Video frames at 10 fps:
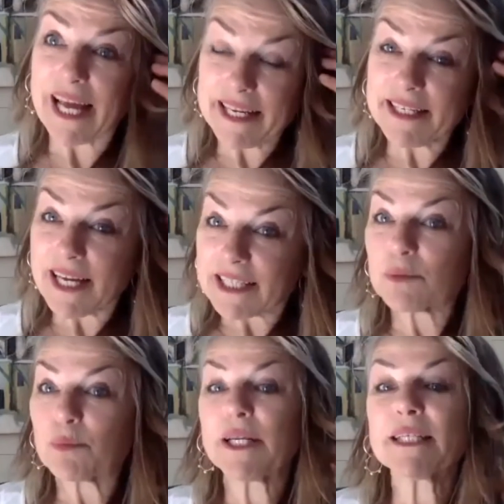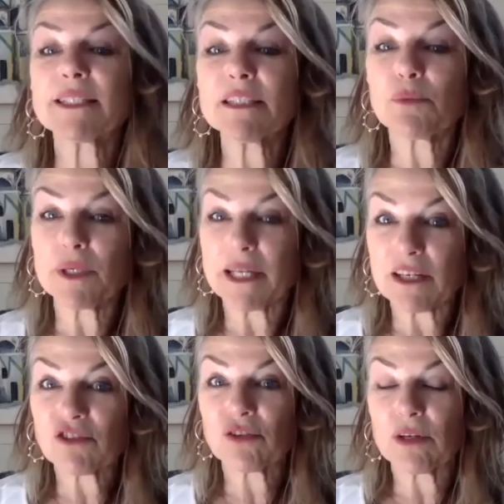And yes, when I think
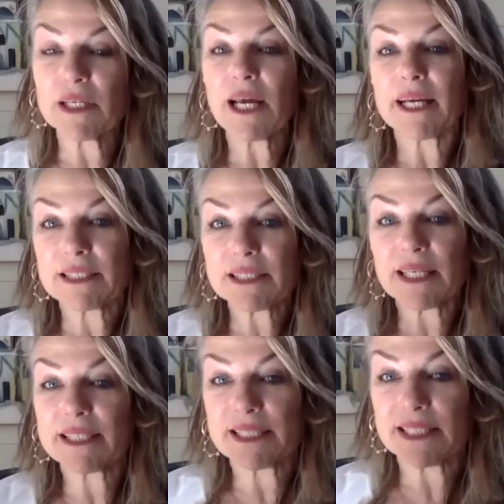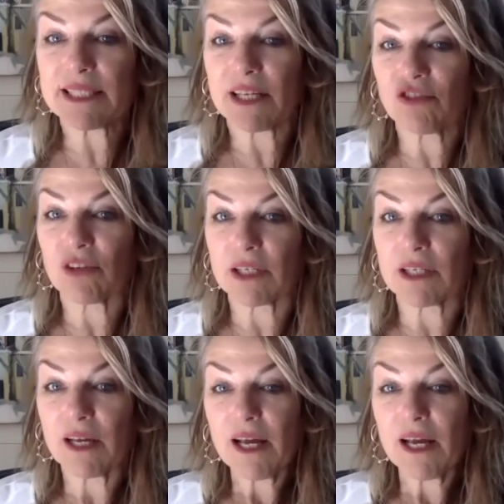relationally, I think existentially.